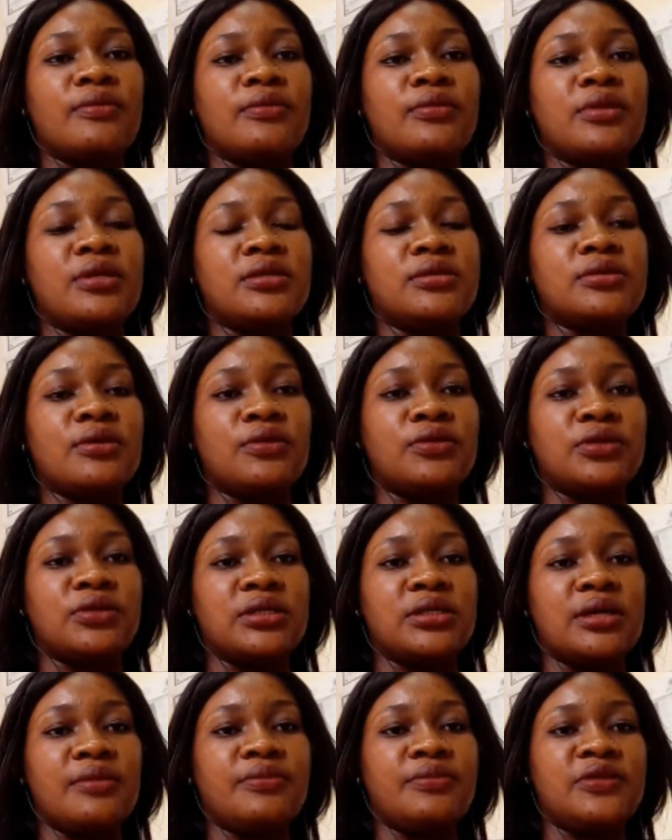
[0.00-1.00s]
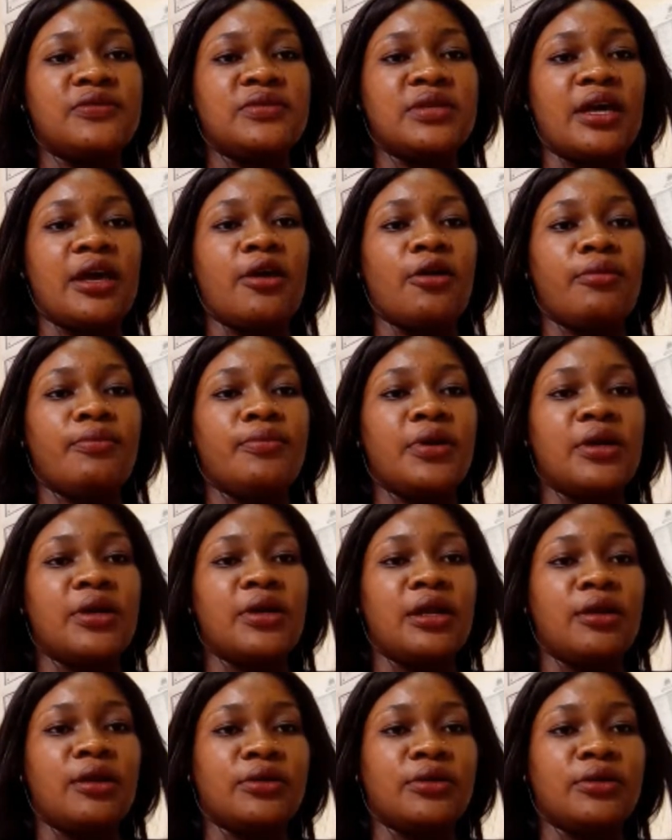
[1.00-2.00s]
these contraceptives are helping
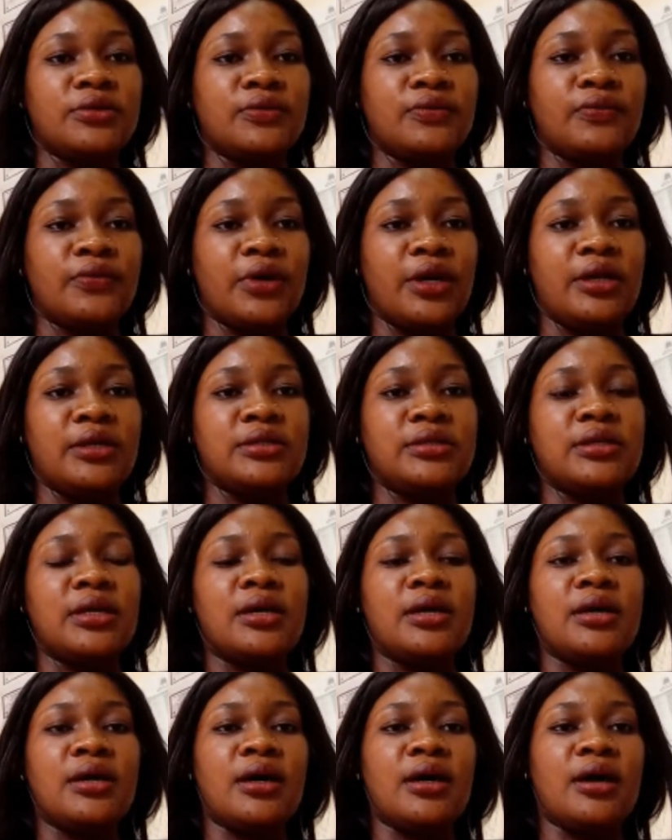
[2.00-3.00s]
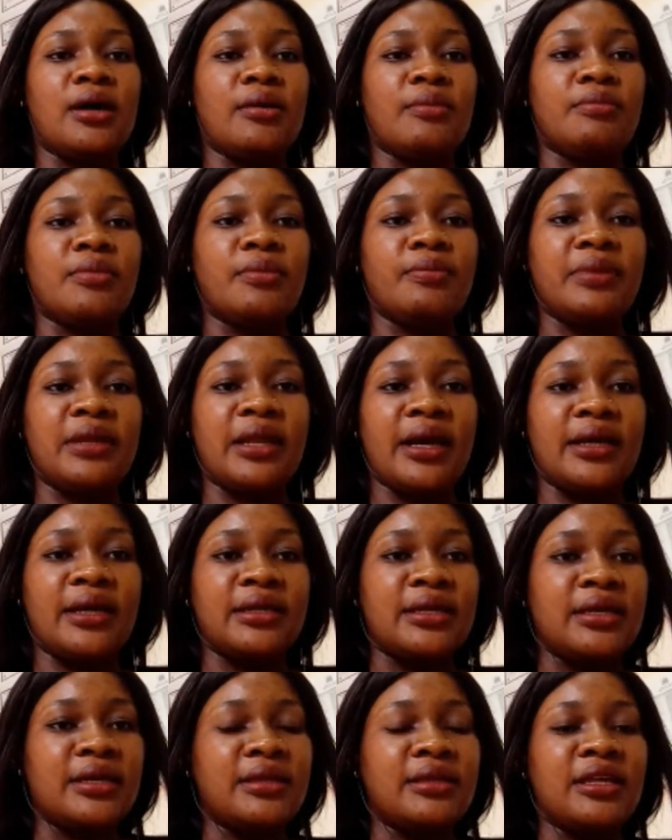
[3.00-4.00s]
in a lot of ways. uh,
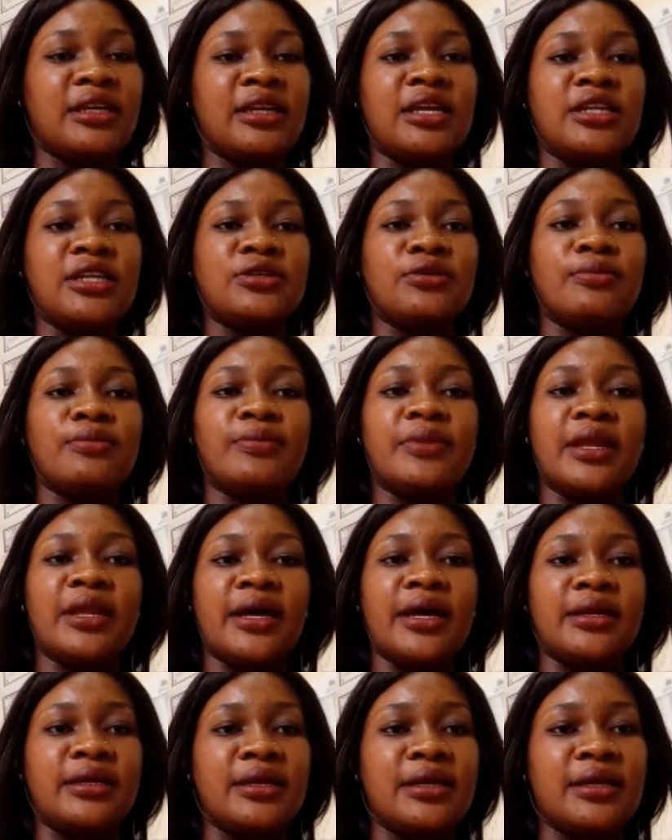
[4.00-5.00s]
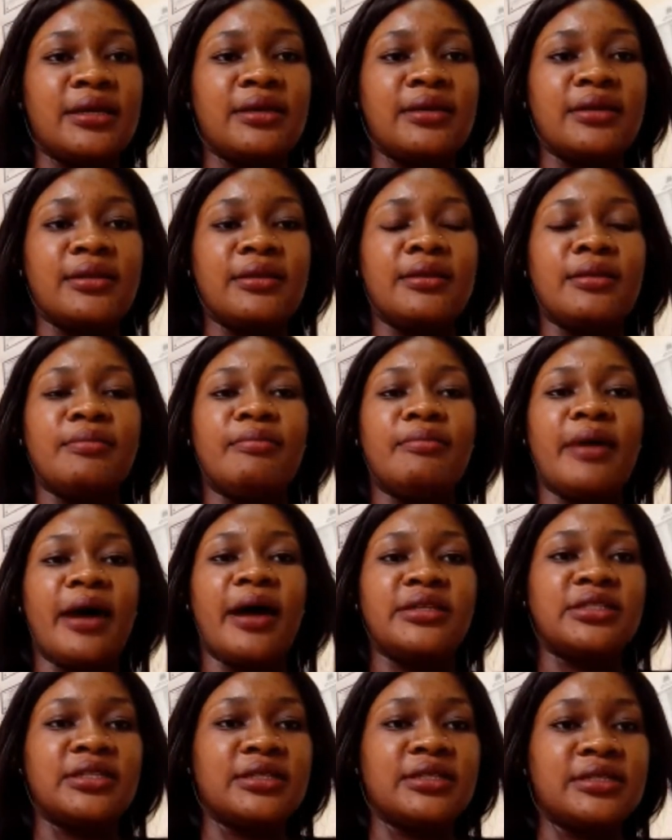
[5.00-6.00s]
Planning, the nation of planning,
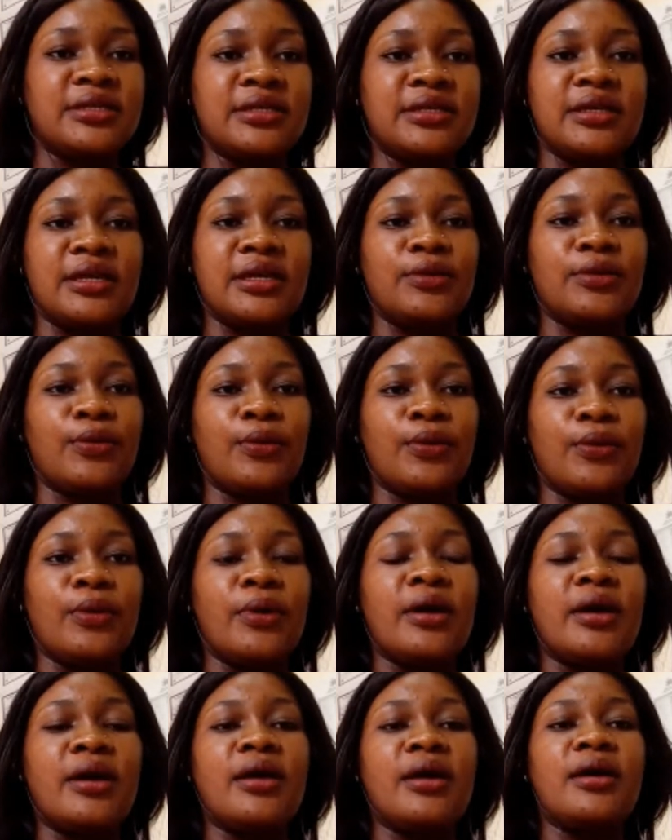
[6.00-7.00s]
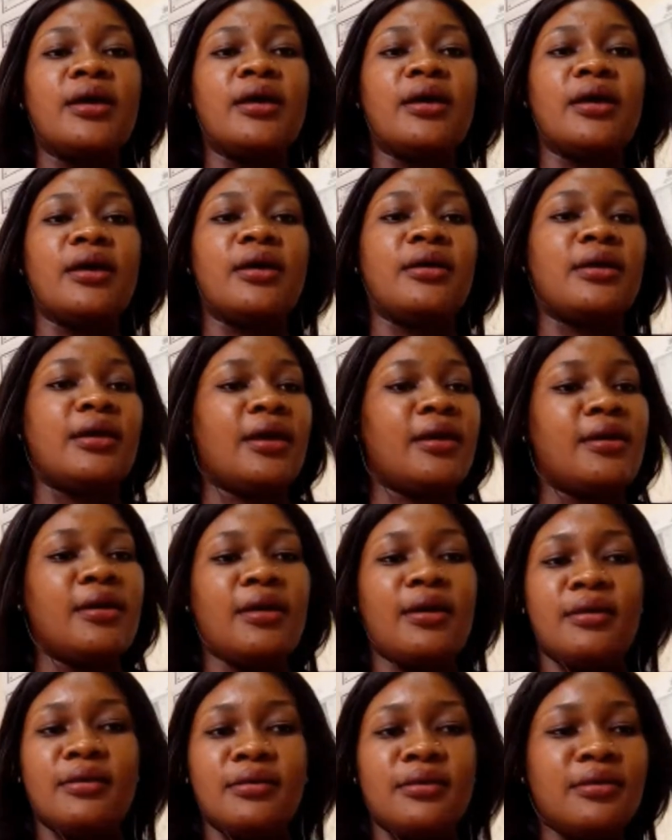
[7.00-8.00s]
budgeting, and all. Yeah,
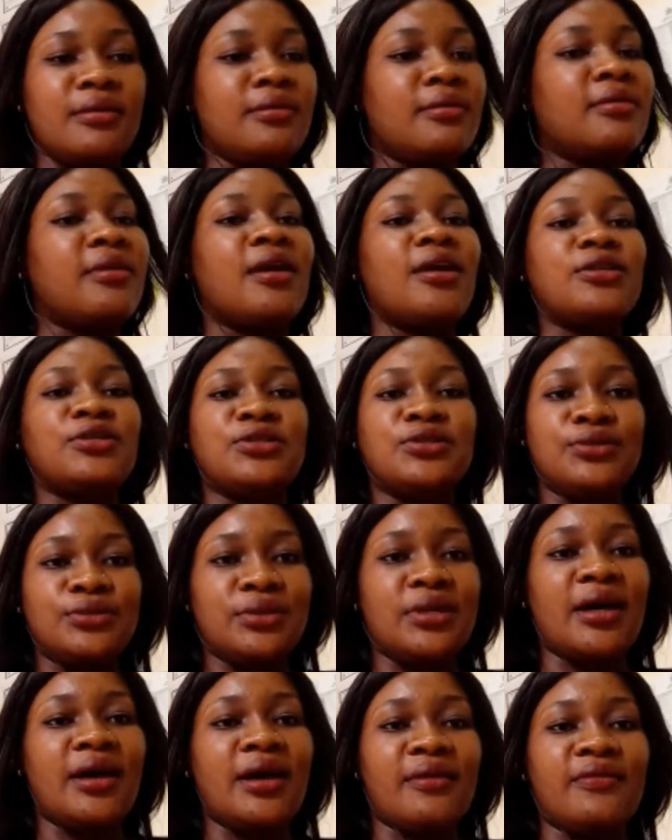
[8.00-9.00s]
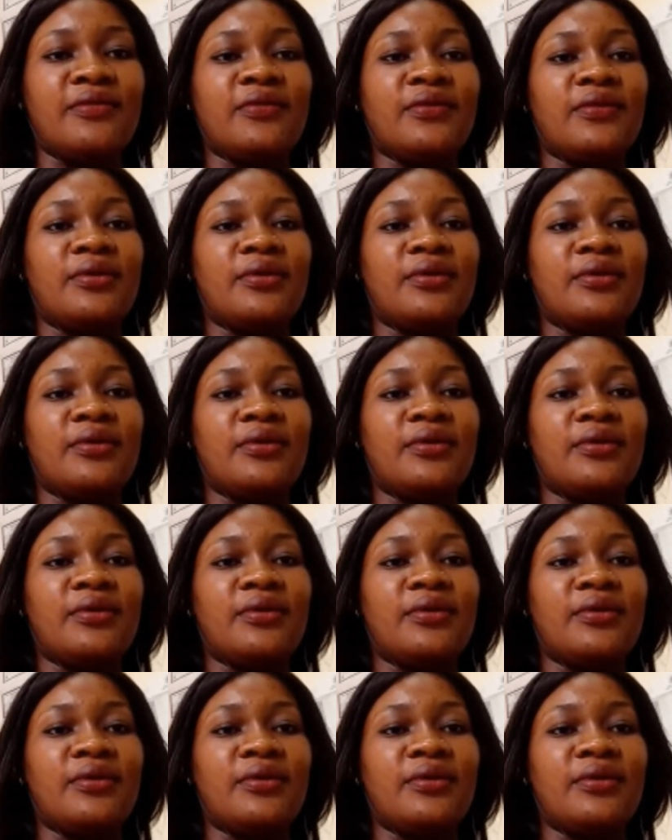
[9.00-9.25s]
they should have